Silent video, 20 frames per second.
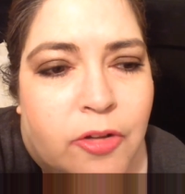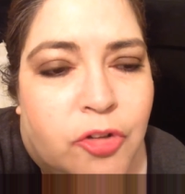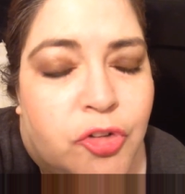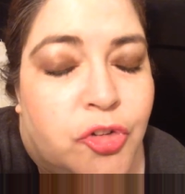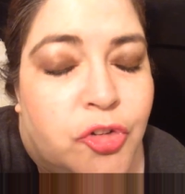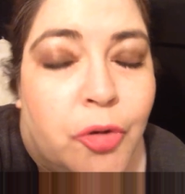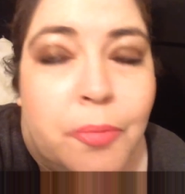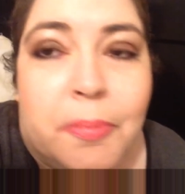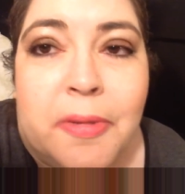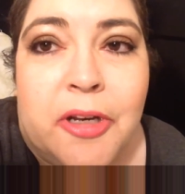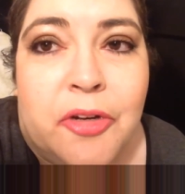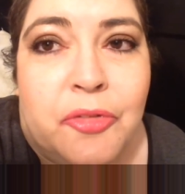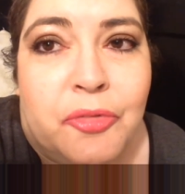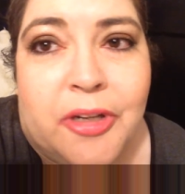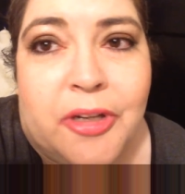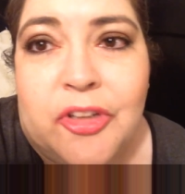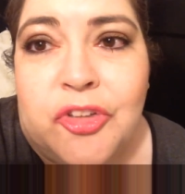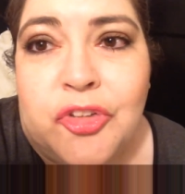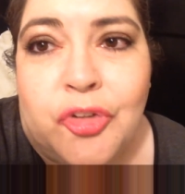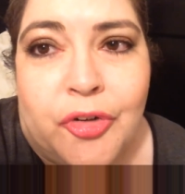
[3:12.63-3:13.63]
so many
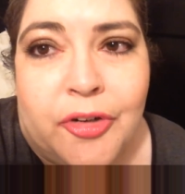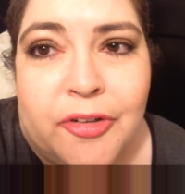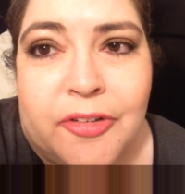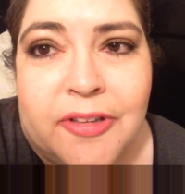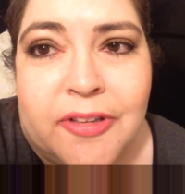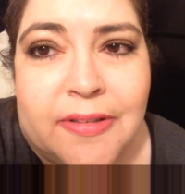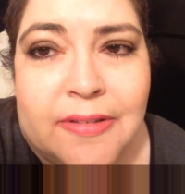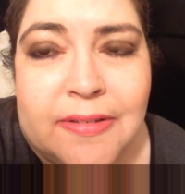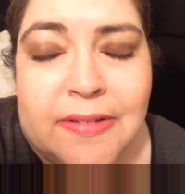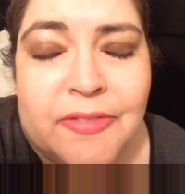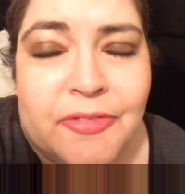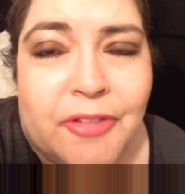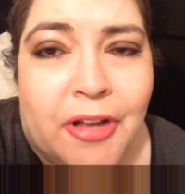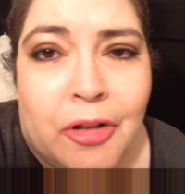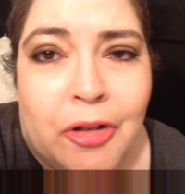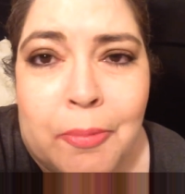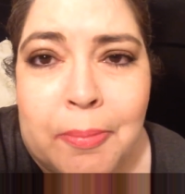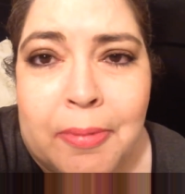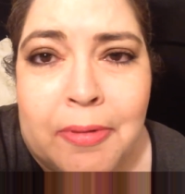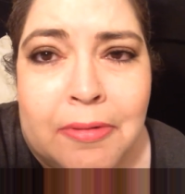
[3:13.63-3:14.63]
resources
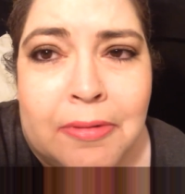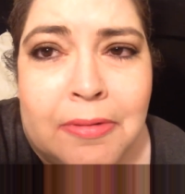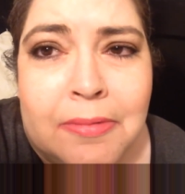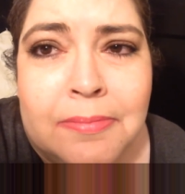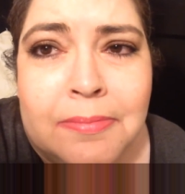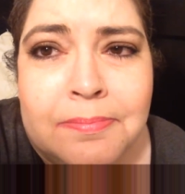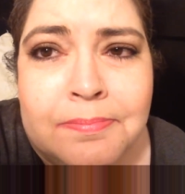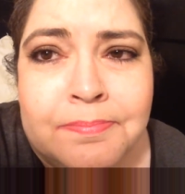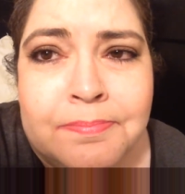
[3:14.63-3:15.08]
available.